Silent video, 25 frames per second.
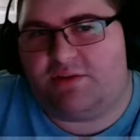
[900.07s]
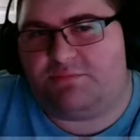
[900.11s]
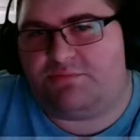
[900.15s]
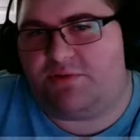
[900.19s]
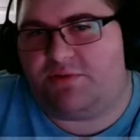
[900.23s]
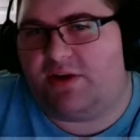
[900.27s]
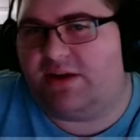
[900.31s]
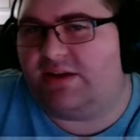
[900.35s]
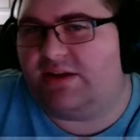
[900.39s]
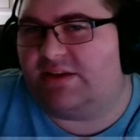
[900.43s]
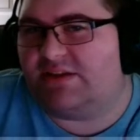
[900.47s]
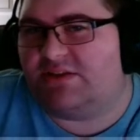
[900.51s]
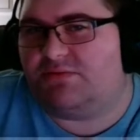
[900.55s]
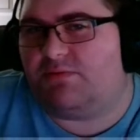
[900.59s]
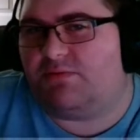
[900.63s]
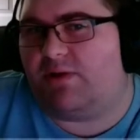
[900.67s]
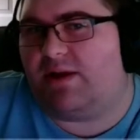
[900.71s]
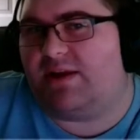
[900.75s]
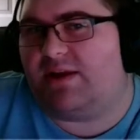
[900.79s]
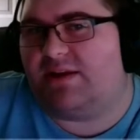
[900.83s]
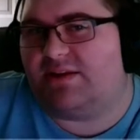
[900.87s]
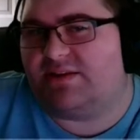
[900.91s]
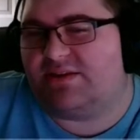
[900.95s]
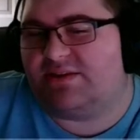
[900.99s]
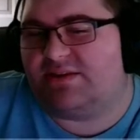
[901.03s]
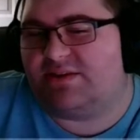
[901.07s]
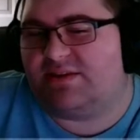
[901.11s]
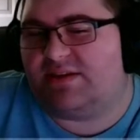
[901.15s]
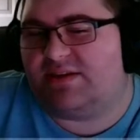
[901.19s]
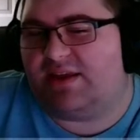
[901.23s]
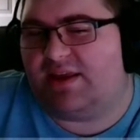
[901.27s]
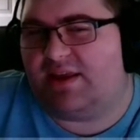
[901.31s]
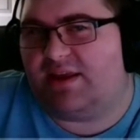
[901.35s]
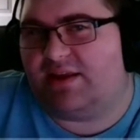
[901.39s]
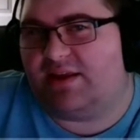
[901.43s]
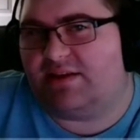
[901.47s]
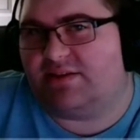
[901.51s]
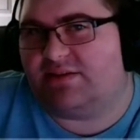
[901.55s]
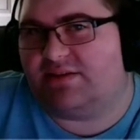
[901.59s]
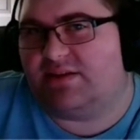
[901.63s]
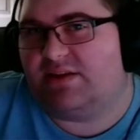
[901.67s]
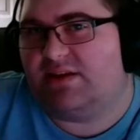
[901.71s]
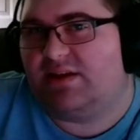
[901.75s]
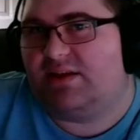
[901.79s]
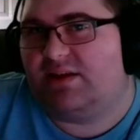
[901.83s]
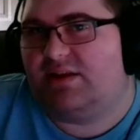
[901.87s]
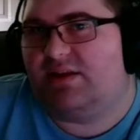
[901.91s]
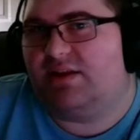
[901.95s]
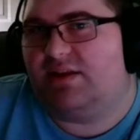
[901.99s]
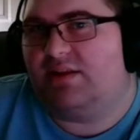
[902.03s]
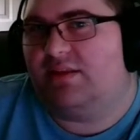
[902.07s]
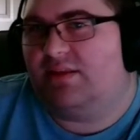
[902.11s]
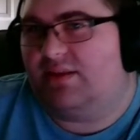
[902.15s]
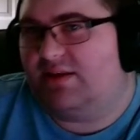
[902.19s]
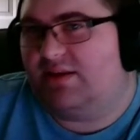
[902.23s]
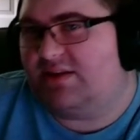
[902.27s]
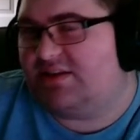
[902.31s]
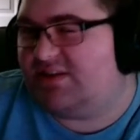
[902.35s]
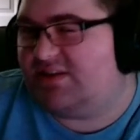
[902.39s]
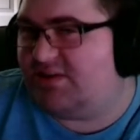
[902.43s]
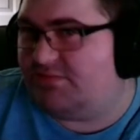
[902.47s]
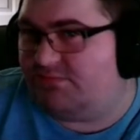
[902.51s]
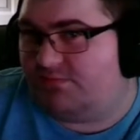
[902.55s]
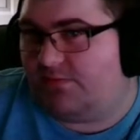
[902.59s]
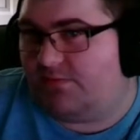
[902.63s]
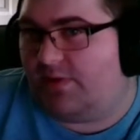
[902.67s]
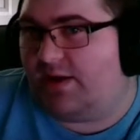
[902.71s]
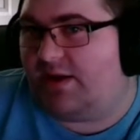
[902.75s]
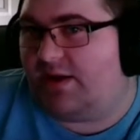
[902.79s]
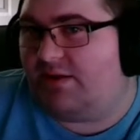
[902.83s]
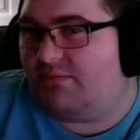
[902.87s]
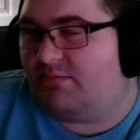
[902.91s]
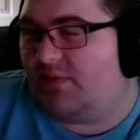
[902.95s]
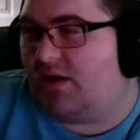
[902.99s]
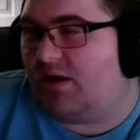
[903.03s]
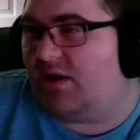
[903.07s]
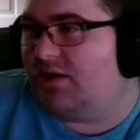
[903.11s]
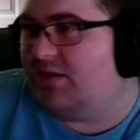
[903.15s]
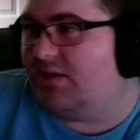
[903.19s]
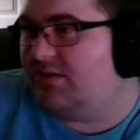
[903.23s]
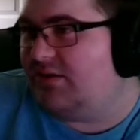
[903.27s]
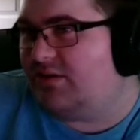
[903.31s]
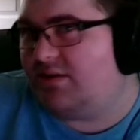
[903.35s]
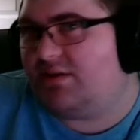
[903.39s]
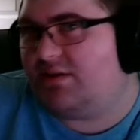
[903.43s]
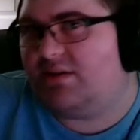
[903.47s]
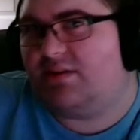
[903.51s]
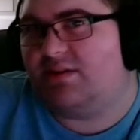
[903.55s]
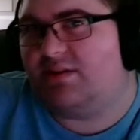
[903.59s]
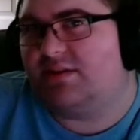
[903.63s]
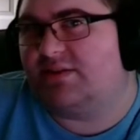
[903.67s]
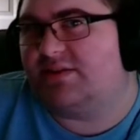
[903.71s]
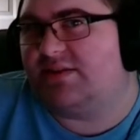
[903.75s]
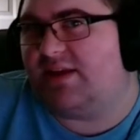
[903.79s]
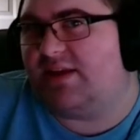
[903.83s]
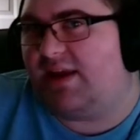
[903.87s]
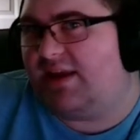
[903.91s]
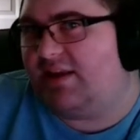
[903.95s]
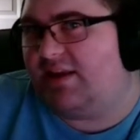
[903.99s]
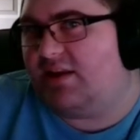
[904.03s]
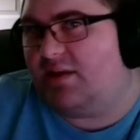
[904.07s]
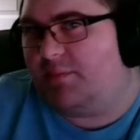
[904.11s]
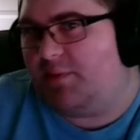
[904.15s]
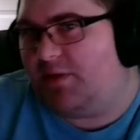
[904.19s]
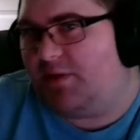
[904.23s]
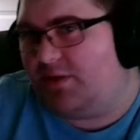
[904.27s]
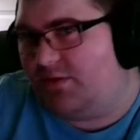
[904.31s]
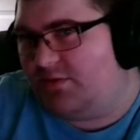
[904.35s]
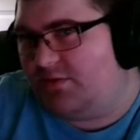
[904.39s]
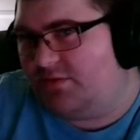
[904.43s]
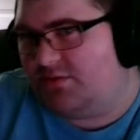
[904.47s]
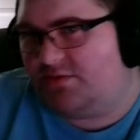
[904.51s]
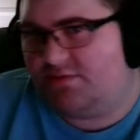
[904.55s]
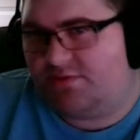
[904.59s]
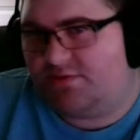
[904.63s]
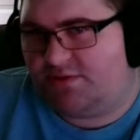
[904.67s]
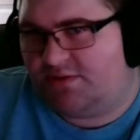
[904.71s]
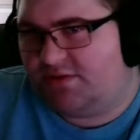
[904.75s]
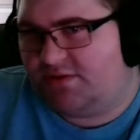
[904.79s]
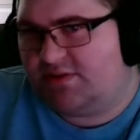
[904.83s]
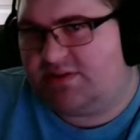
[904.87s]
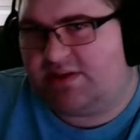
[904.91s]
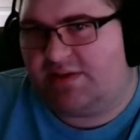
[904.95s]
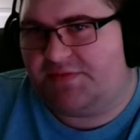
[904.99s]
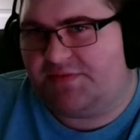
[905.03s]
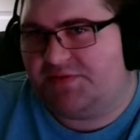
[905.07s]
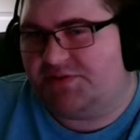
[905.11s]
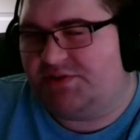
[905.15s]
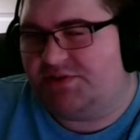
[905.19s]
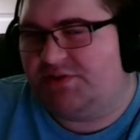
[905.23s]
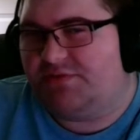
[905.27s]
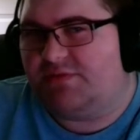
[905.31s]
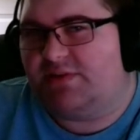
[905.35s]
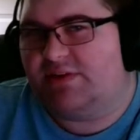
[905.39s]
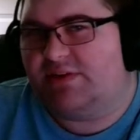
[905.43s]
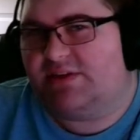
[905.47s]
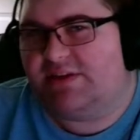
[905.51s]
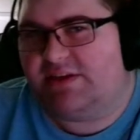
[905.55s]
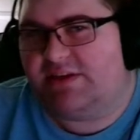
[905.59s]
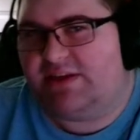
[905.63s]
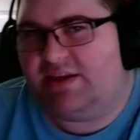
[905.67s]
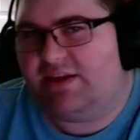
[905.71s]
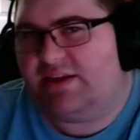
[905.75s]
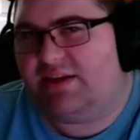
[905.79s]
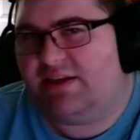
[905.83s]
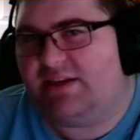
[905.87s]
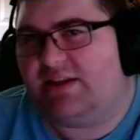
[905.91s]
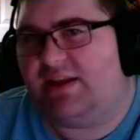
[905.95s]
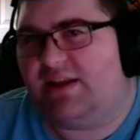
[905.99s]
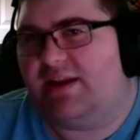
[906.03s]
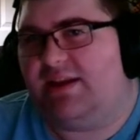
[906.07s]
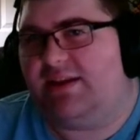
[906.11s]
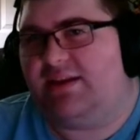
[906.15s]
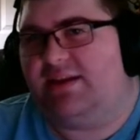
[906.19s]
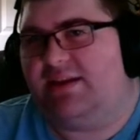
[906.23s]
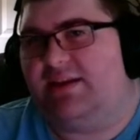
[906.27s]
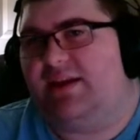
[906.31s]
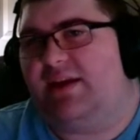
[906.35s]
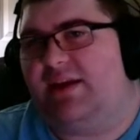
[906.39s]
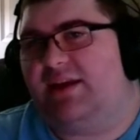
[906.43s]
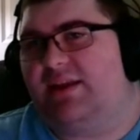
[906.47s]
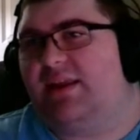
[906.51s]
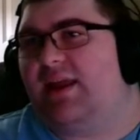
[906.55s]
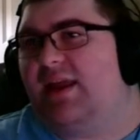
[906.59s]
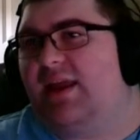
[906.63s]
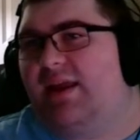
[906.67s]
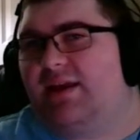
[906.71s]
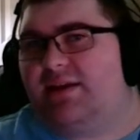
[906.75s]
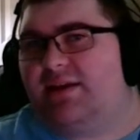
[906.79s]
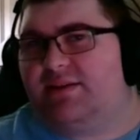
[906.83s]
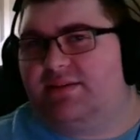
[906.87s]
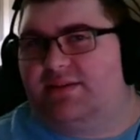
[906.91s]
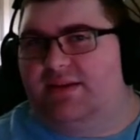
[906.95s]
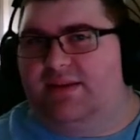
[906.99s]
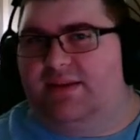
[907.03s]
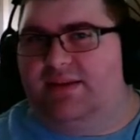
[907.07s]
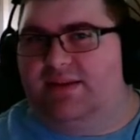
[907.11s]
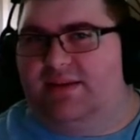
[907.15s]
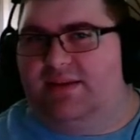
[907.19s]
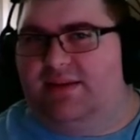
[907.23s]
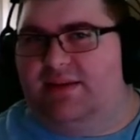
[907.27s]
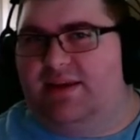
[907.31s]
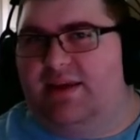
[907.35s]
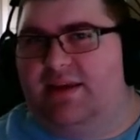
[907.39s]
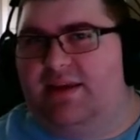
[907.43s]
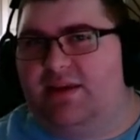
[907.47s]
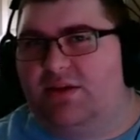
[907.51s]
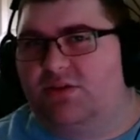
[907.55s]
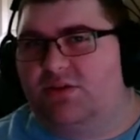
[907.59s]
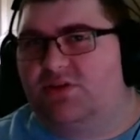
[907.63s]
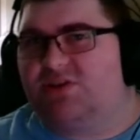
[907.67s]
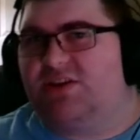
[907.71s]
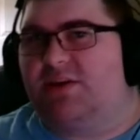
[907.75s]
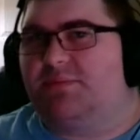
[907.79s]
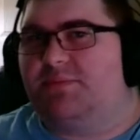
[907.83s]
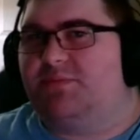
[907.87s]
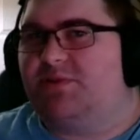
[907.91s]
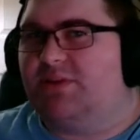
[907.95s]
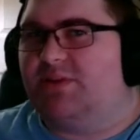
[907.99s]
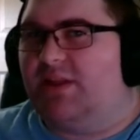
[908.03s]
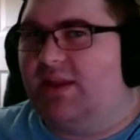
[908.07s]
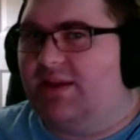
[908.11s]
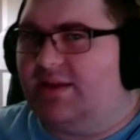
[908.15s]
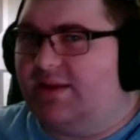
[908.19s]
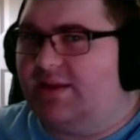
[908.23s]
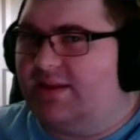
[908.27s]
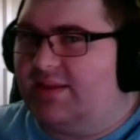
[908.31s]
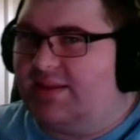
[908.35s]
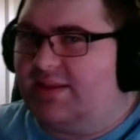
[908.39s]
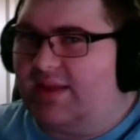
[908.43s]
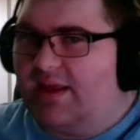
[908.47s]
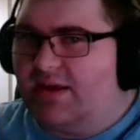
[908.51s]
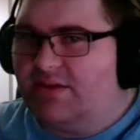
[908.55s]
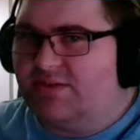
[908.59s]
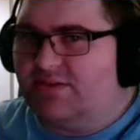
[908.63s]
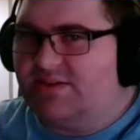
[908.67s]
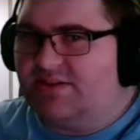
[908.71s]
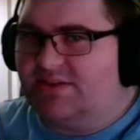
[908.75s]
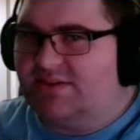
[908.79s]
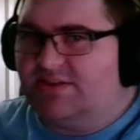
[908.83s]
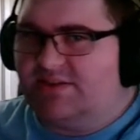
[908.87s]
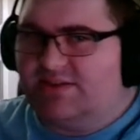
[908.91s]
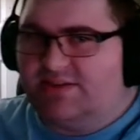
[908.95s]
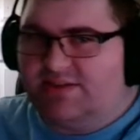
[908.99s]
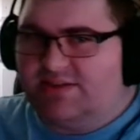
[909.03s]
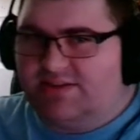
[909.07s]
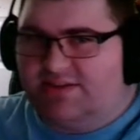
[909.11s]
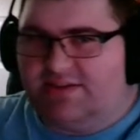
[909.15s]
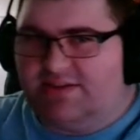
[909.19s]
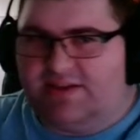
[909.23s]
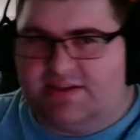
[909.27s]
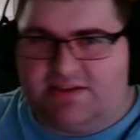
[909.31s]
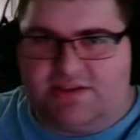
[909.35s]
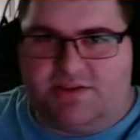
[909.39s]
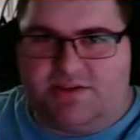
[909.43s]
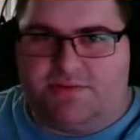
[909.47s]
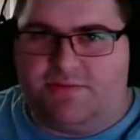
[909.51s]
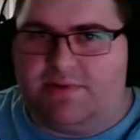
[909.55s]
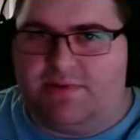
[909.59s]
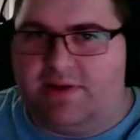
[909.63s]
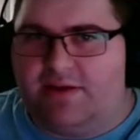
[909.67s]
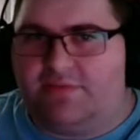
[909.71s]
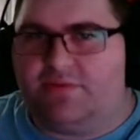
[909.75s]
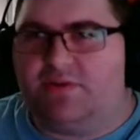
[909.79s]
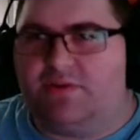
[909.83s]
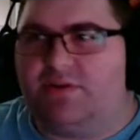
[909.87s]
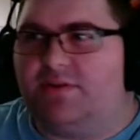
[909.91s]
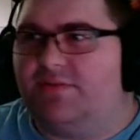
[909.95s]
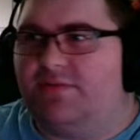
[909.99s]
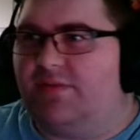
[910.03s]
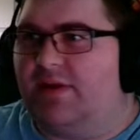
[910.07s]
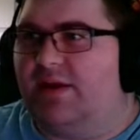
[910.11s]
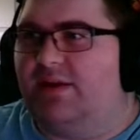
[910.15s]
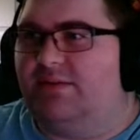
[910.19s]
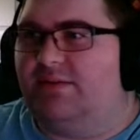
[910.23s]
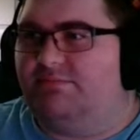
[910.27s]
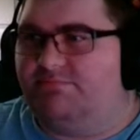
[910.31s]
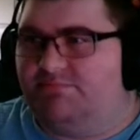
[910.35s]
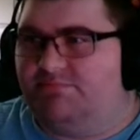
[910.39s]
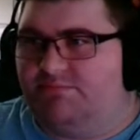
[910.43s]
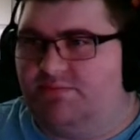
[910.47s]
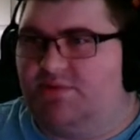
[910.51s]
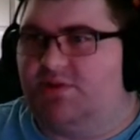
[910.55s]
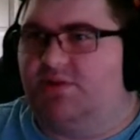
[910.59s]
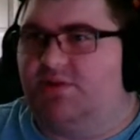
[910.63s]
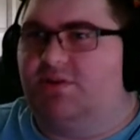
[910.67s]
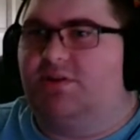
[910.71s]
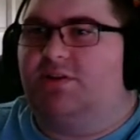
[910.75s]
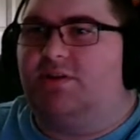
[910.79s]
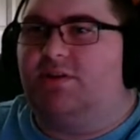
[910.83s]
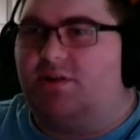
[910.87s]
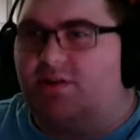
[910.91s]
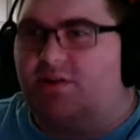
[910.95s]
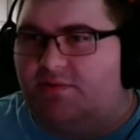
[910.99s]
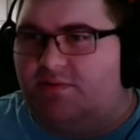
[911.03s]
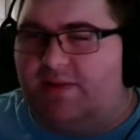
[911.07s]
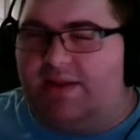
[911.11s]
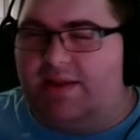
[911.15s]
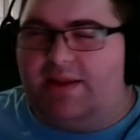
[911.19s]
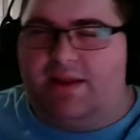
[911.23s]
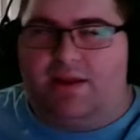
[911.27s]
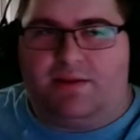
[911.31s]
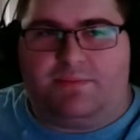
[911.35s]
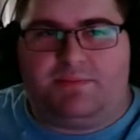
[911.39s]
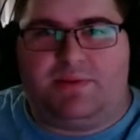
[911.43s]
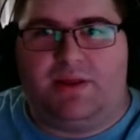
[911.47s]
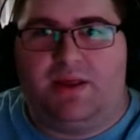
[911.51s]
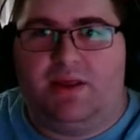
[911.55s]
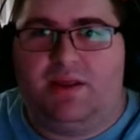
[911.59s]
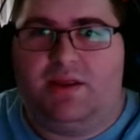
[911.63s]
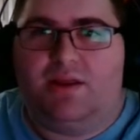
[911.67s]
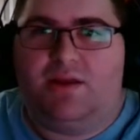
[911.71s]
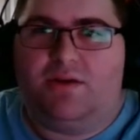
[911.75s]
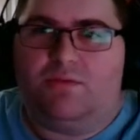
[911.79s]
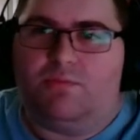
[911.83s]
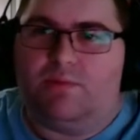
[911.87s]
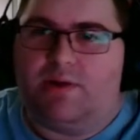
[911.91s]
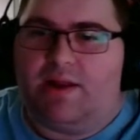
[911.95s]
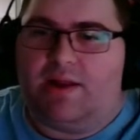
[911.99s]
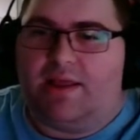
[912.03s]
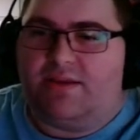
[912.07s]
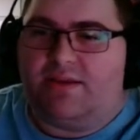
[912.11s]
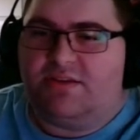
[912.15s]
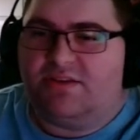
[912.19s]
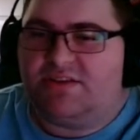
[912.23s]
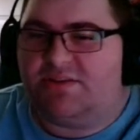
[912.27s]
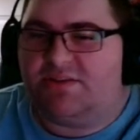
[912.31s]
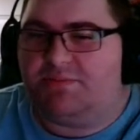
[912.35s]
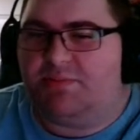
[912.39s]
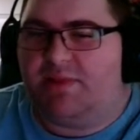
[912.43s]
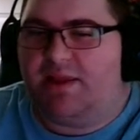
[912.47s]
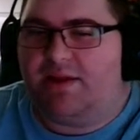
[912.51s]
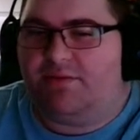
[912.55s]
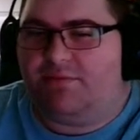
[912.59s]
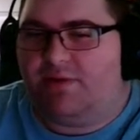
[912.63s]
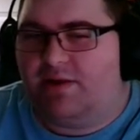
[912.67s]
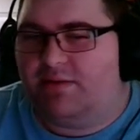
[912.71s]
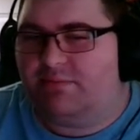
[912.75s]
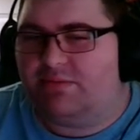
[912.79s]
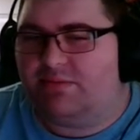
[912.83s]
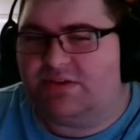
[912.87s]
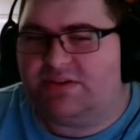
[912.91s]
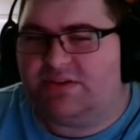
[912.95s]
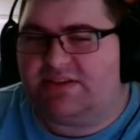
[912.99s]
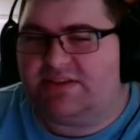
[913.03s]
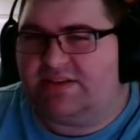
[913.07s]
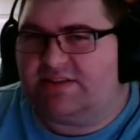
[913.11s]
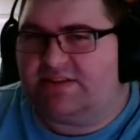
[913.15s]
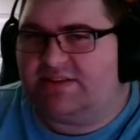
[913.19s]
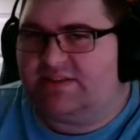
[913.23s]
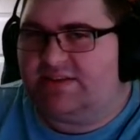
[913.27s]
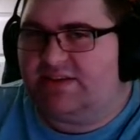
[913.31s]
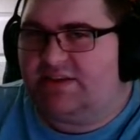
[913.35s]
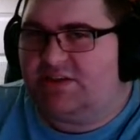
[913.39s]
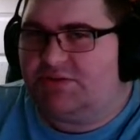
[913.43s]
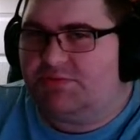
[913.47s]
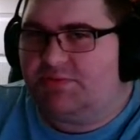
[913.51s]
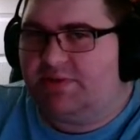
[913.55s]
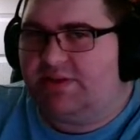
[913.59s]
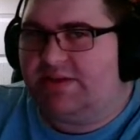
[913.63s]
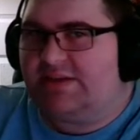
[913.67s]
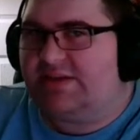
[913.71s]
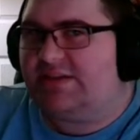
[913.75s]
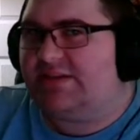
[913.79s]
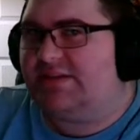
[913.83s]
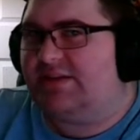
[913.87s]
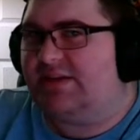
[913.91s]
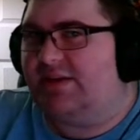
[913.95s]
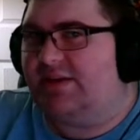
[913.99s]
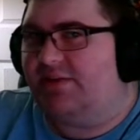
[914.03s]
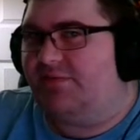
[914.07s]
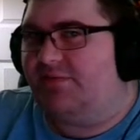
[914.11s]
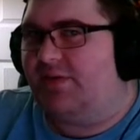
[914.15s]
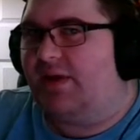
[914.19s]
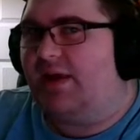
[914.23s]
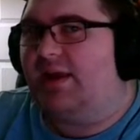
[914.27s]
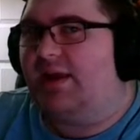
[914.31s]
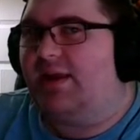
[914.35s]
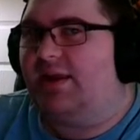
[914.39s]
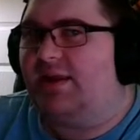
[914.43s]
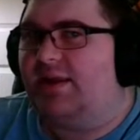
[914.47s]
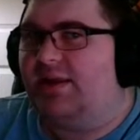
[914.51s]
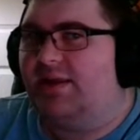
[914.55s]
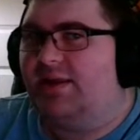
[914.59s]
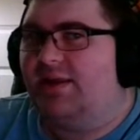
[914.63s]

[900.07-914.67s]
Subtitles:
brightness-wise, and this right monitor, this AW2721D, like, it goes up to, like, 1,000 nits or whatever if I turn it all the way up. When I used to play Rainbow Six Siege with this, if I